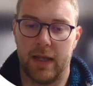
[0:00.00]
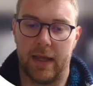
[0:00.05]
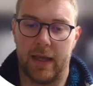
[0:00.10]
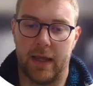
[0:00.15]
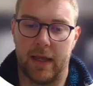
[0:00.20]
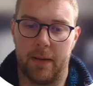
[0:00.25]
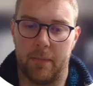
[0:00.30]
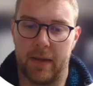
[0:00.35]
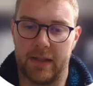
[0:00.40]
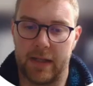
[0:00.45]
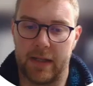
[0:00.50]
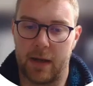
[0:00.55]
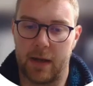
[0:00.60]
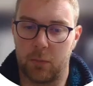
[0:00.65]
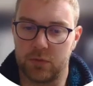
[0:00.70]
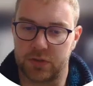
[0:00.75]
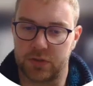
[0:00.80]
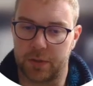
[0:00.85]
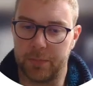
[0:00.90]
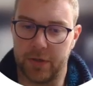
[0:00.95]
And that
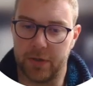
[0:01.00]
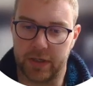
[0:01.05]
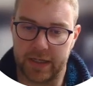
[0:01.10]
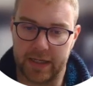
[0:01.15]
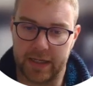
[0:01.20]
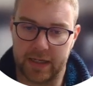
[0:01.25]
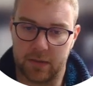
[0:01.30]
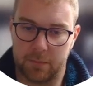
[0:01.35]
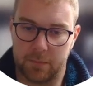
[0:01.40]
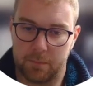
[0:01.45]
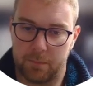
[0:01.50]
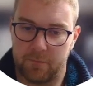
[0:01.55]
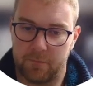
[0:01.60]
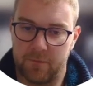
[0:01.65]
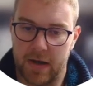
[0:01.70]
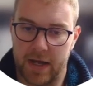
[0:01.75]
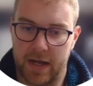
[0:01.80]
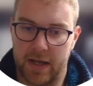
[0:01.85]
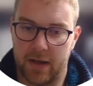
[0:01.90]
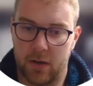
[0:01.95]
was communicated
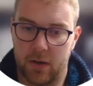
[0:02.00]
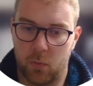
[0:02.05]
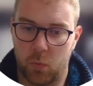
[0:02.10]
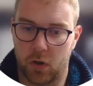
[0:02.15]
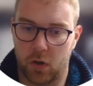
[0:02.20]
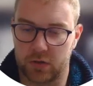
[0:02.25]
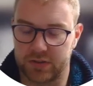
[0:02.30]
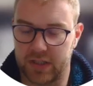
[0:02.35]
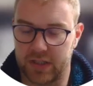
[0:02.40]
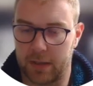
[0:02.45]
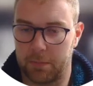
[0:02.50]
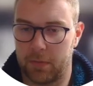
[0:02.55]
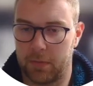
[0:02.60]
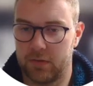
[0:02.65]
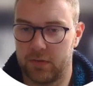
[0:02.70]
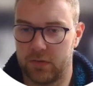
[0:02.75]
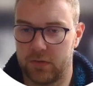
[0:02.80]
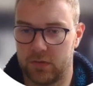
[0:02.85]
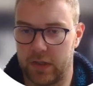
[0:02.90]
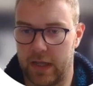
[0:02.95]
via WhatsApp
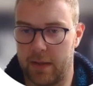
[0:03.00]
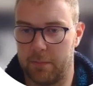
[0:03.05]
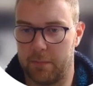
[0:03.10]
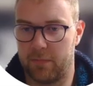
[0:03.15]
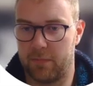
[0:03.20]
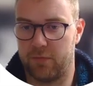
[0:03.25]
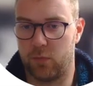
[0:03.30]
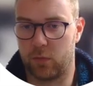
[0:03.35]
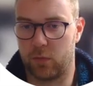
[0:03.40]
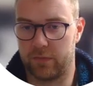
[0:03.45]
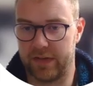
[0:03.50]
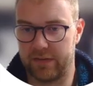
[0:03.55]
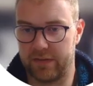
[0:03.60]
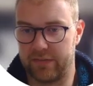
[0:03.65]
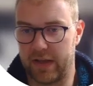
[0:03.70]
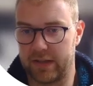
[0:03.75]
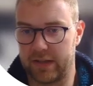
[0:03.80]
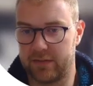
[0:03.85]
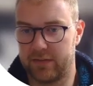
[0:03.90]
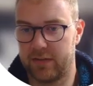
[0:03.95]
before the
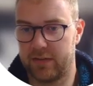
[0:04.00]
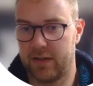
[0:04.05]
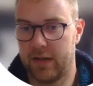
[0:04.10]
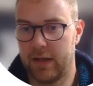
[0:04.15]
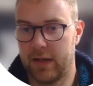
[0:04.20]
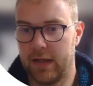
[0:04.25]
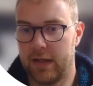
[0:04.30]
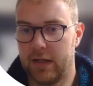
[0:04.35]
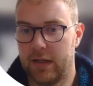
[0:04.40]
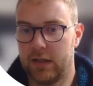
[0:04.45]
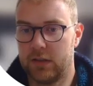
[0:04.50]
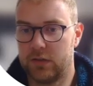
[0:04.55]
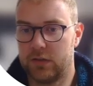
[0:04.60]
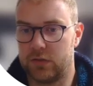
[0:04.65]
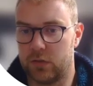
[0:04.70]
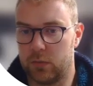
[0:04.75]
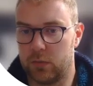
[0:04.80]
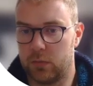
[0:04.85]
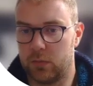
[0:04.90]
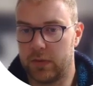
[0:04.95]
event.
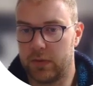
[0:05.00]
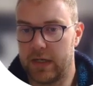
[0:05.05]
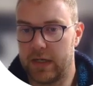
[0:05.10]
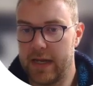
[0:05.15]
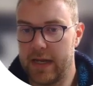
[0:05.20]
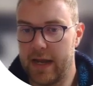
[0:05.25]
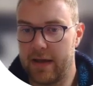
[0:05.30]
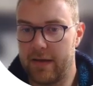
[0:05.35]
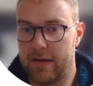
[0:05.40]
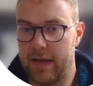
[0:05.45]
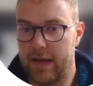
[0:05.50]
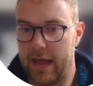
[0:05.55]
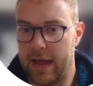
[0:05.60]
So yeah,